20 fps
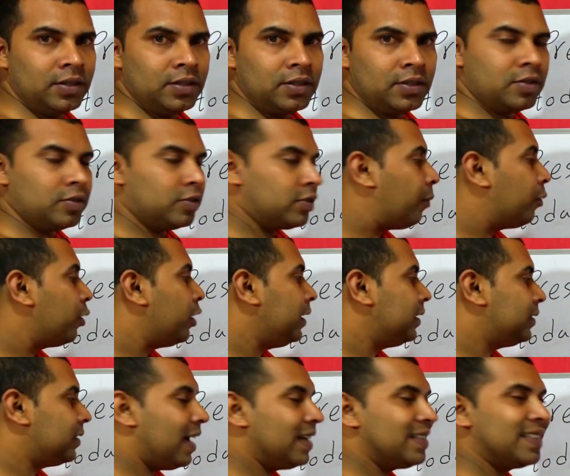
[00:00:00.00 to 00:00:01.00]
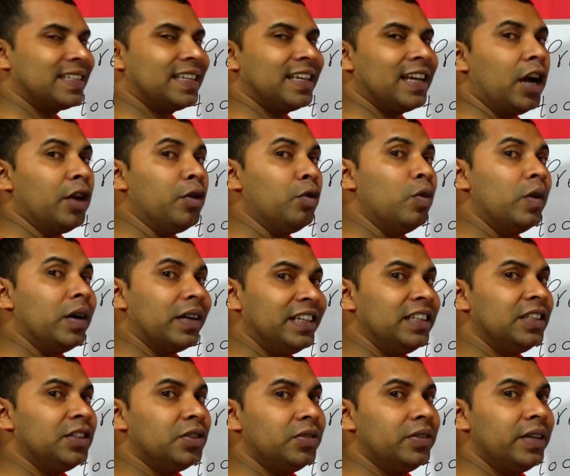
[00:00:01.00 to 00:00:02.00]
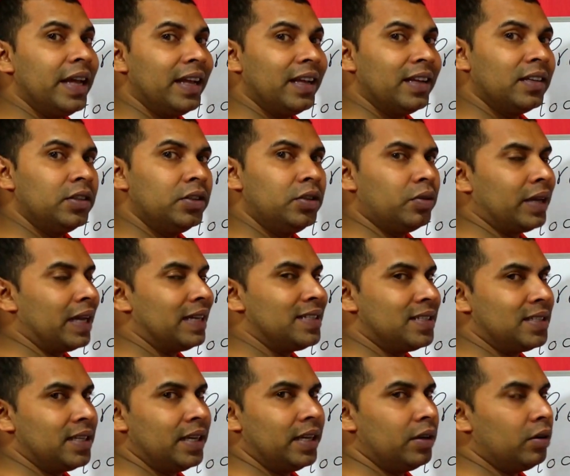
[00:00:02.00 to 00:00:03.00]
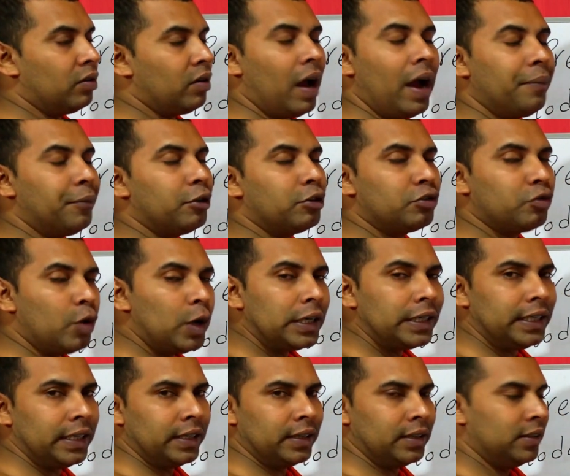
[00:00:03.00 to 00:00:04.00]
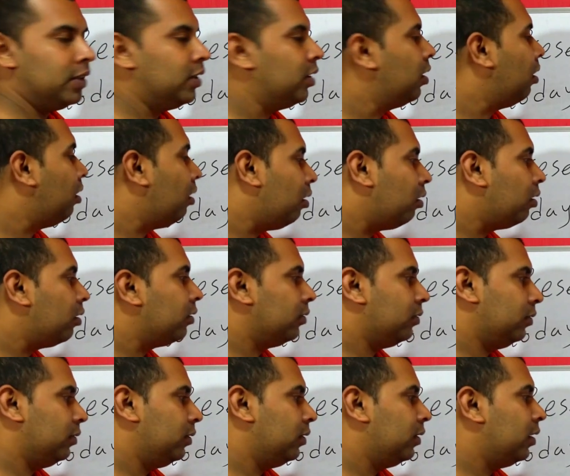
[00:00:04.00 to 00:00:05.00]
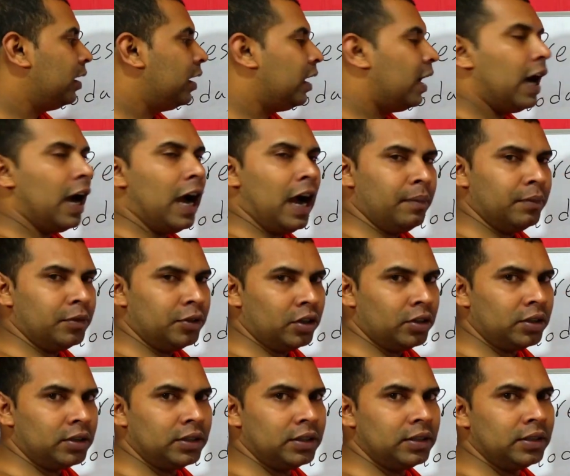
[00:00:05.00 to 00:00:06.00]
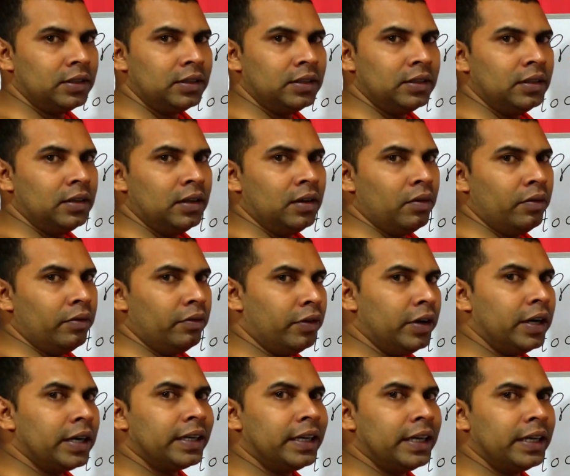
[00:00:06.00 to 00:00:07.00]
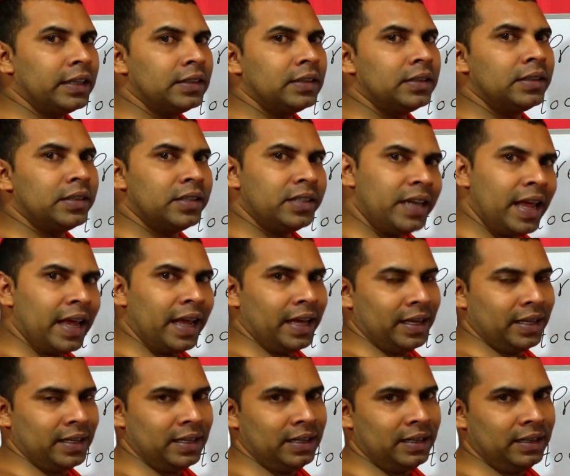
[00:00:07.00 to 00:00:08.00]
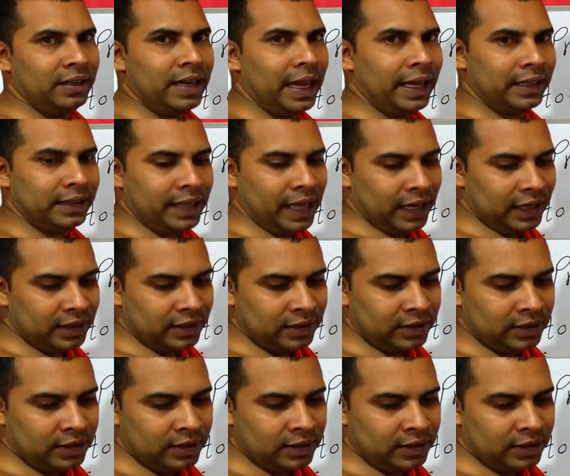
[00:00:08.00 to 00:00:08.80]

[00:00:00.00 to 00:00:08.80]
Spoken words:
So somebody is asking, are you working today? You can say, no, I'm not working, or I'm not working today, like that.